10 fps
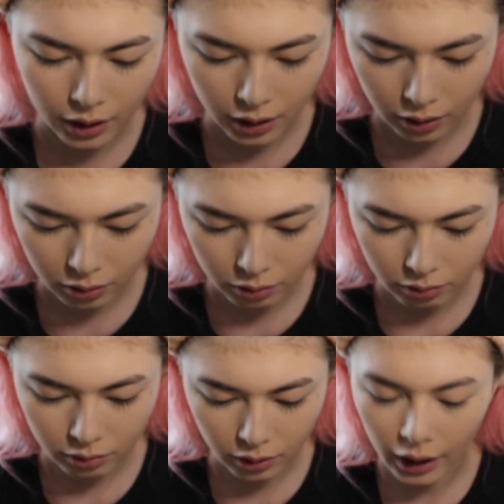I don't
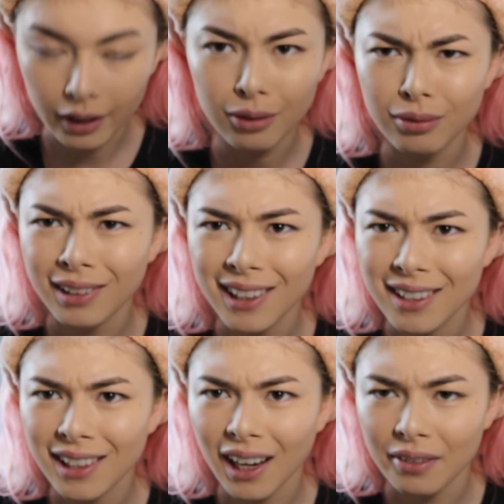I don't need
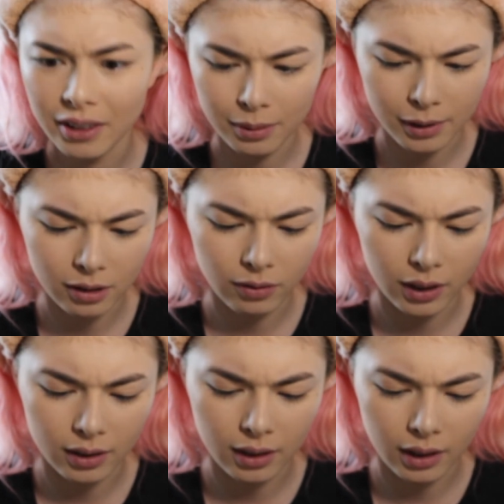to have a specific
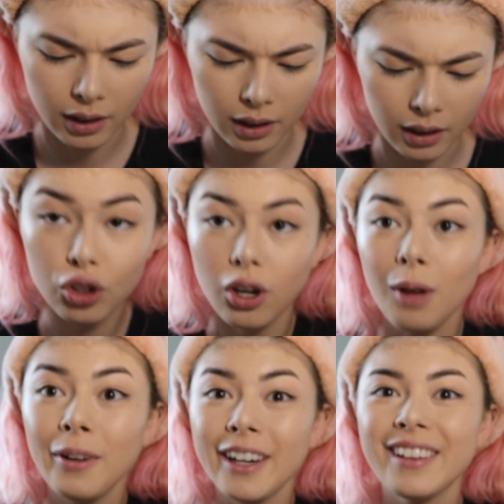aesthetic.
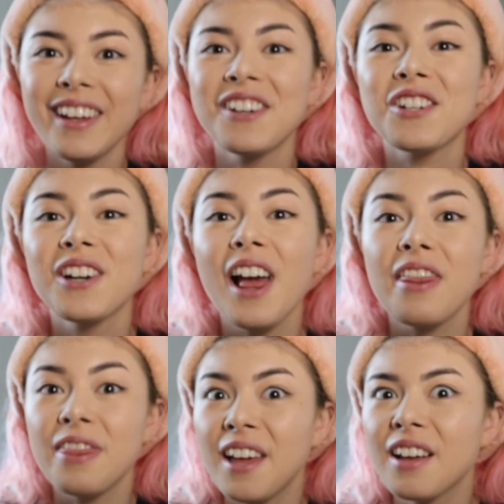Stop letting the internet
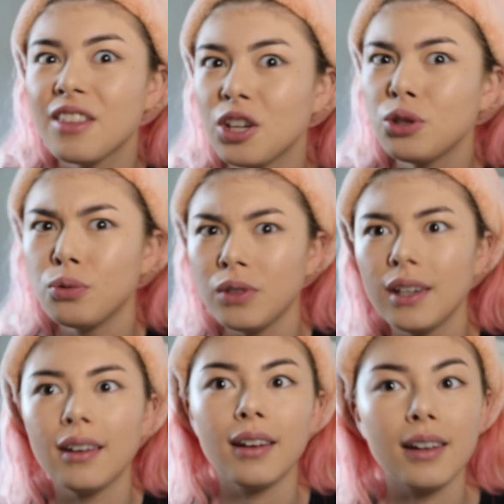think that you
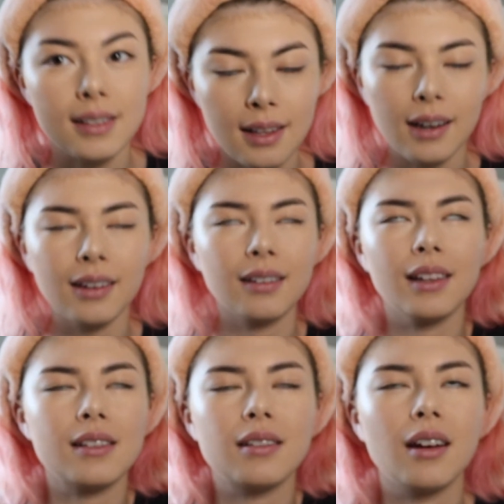need an aesthetic.
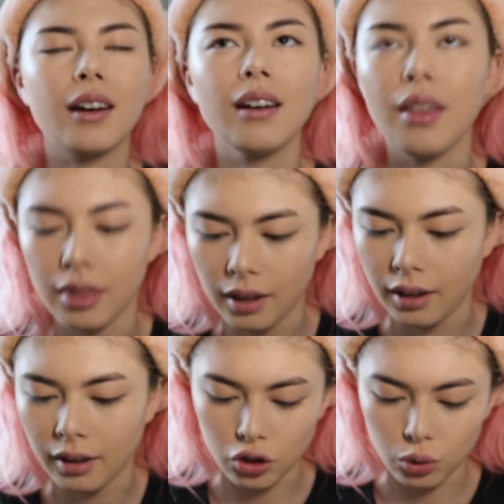That's not a
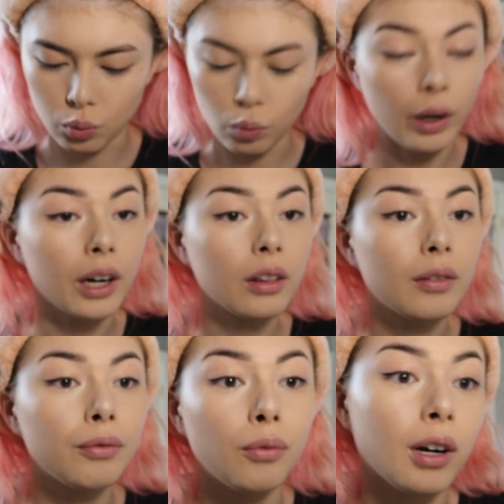thing. Just wear
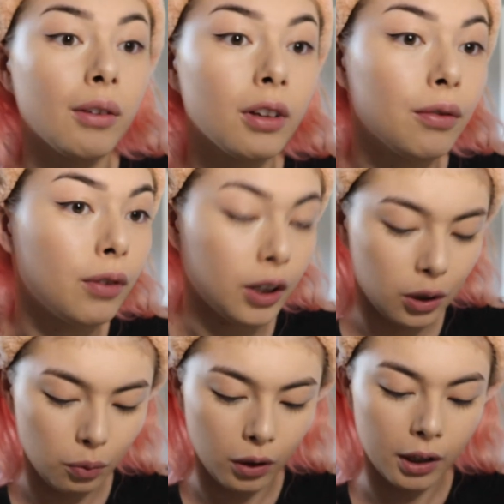whatever the fuck
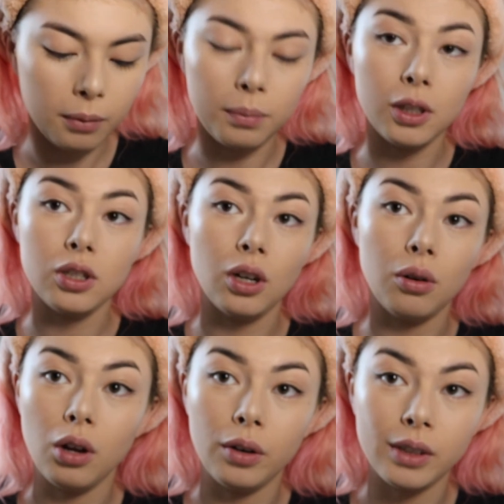you want, but
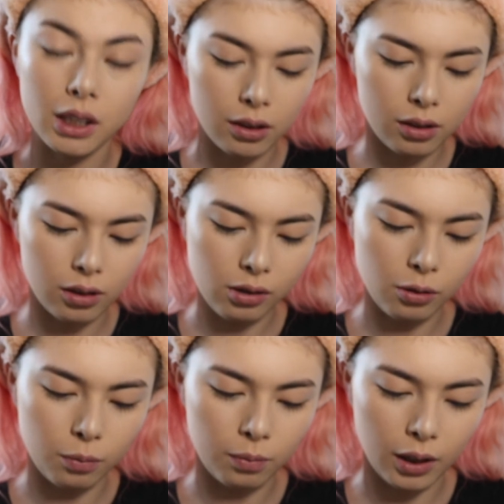don't
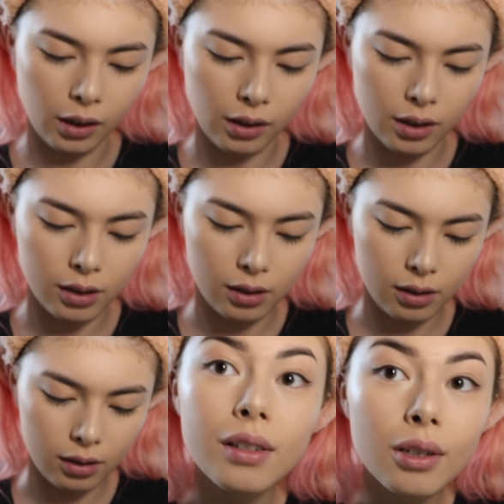overconsume
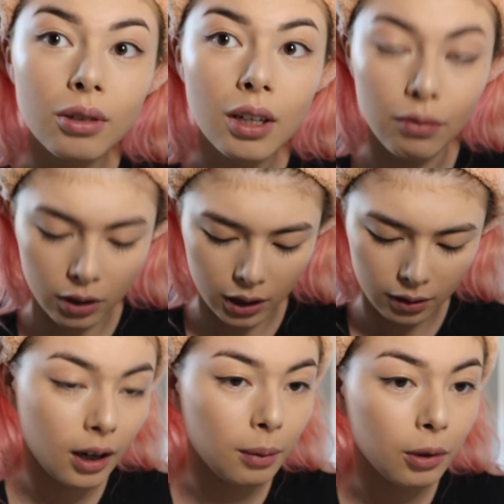because there's no need for it.
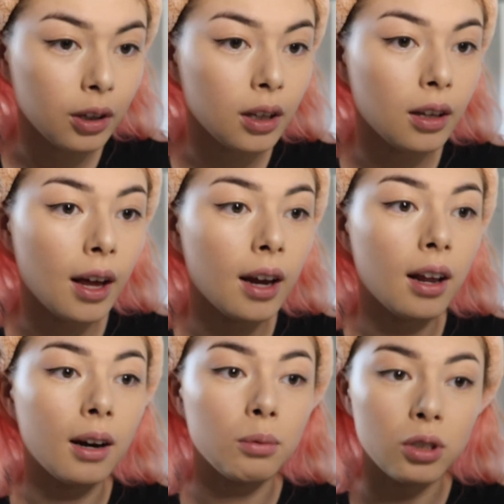And I'm learning that
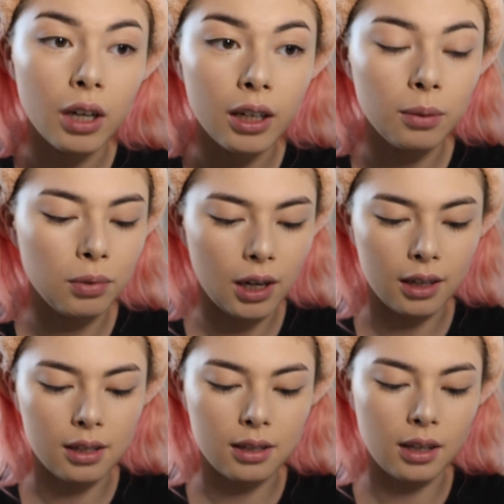and I'm trying to
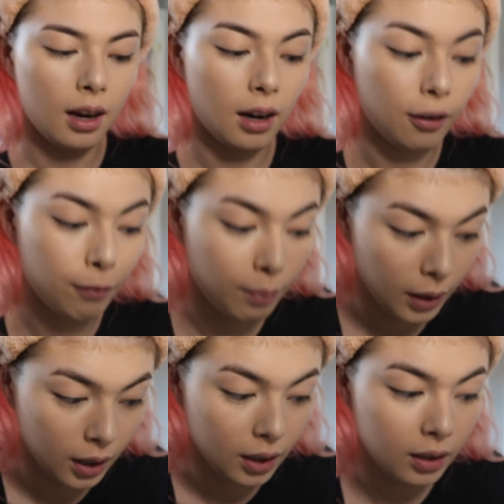practice it and I've
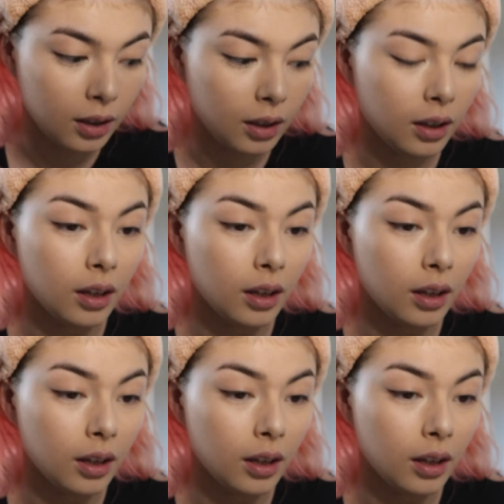been